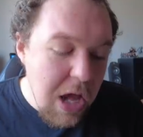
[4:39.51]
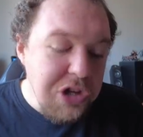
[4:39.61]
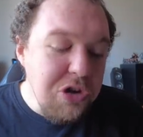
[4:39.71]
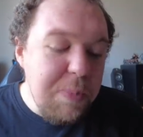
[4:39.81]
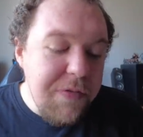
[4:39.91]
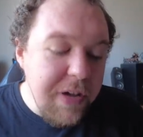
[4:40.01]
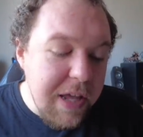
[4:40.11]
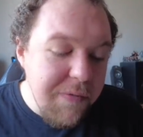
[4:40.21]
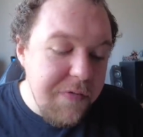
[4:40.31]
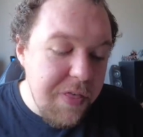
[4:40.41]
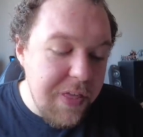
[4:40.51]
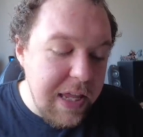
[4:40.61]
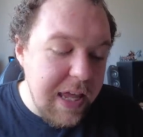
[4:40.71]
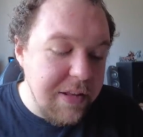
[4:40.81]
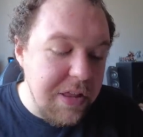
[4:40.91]
You'd be forgiven for
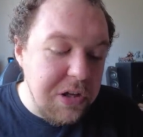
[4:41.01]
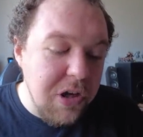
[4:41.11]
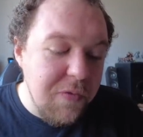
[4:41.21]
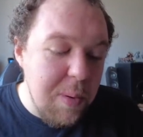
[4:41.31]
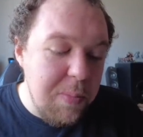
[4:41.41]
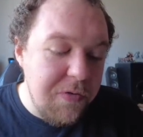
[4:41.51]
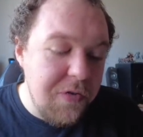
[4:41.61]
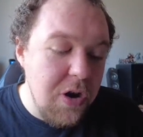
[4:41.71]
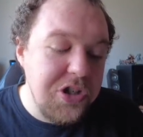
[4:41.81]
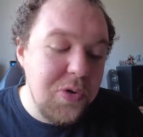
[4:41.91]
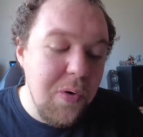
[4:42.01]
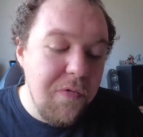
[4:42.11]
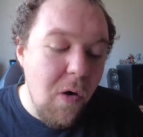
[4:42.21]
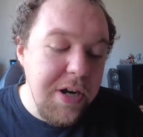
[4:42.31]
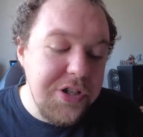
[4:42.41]
thinking that the government prefers to
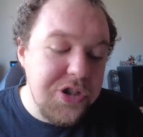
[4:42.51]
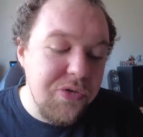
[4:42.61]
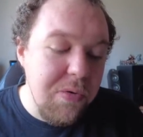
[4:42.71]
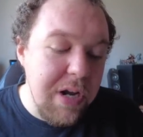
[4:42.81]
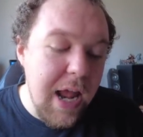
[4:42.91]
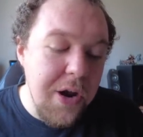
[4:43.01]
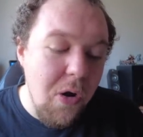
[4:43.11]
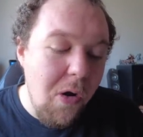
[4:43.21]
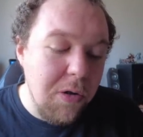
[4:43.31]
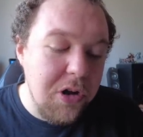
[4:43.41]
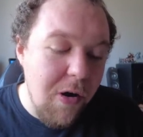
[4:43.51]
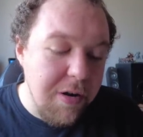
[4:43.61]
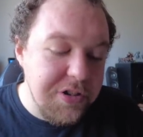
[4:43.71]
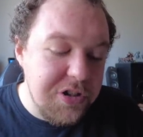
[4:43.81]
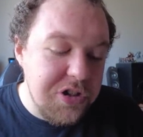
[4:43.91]
avoid scrutiny at all
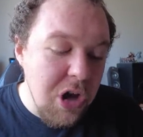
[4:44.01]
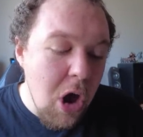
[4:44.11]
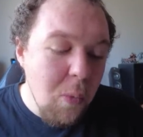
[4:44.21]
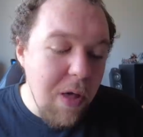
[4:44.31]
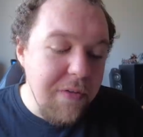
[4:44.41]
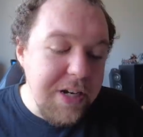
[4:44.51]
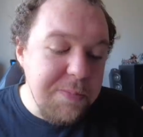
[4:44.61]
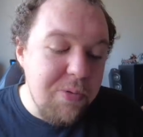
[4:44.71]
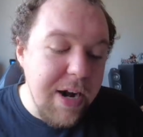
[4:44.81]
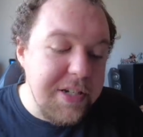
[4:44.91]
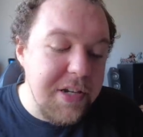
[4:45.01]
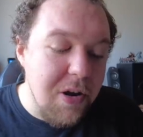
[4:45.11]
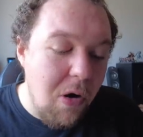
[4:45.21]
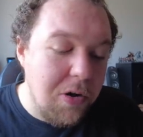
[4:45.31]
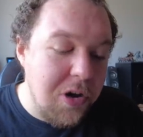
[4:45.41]
costs, whether it's
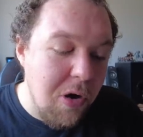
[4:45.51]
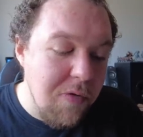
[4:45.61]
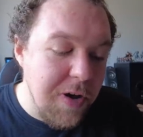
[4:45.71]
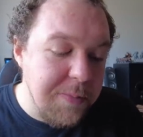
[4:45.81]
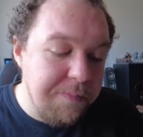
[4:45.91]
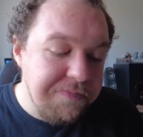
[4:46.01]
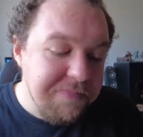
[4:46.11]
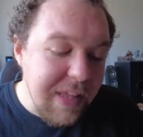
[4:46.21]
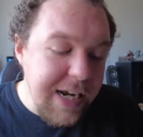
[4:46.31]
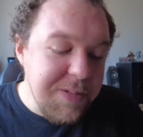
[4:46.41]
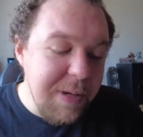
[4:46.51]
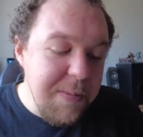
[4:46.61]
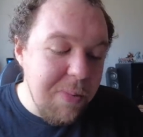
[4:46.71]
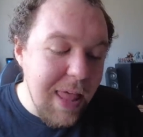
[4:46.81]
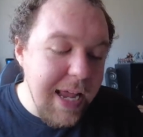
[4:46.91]
Brexit or COVID. It's
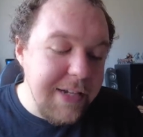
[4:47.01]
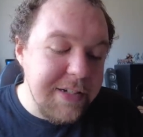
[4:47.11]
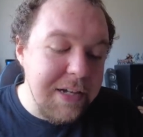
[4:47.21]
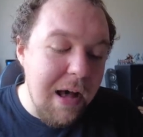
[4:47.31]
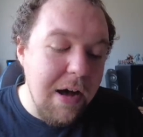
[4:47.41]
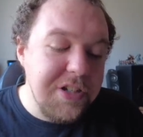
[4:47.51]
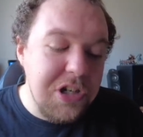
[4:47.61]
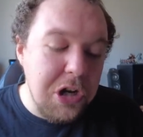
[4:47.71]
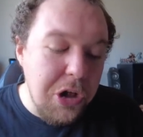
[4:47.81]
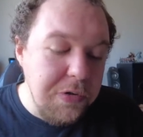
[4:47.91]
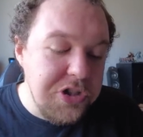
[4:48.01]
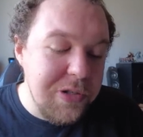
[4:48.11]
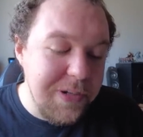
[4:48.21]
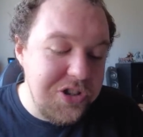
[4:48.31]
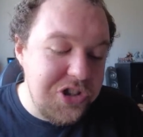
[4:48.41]
been playing its cards close
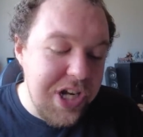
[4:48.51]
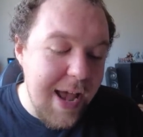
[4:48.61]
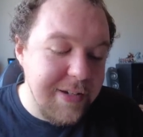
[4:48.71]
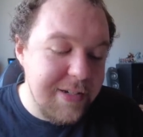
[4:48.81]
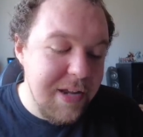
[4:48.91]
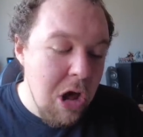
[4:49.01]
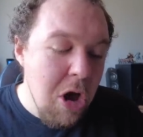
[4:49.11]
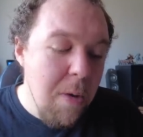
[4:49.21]
to its chest.